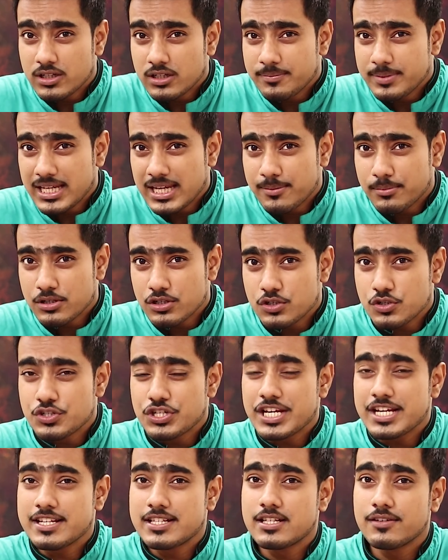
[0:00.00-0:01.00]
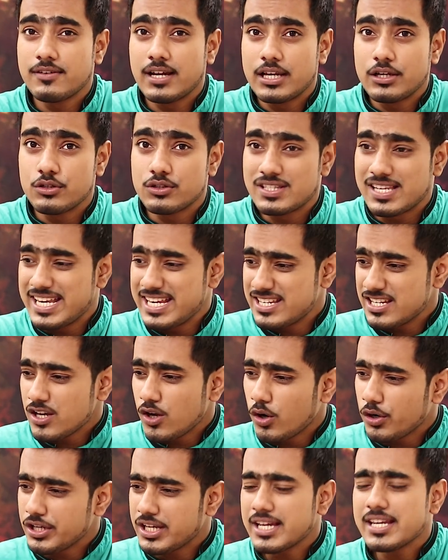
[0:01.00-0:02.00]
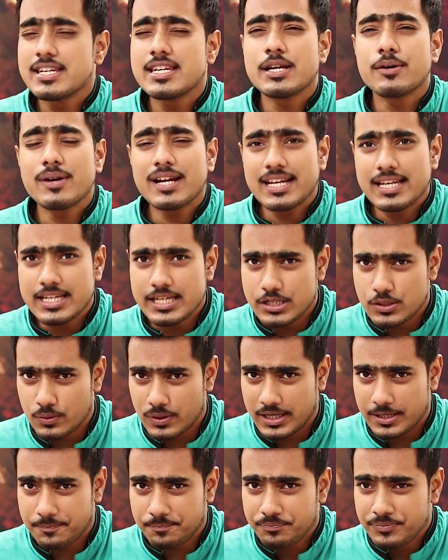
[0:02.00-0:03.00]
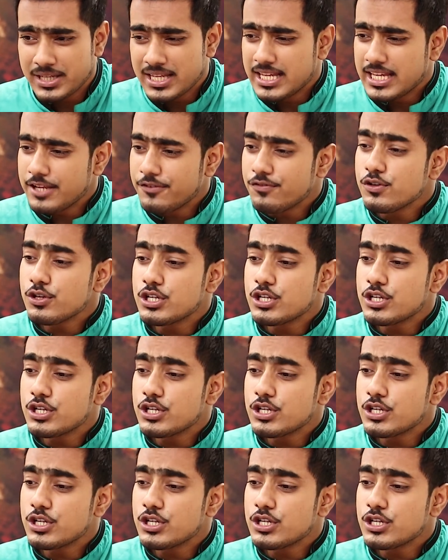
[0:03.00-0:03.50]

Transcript: will be able to change the values later or you can directly do it. If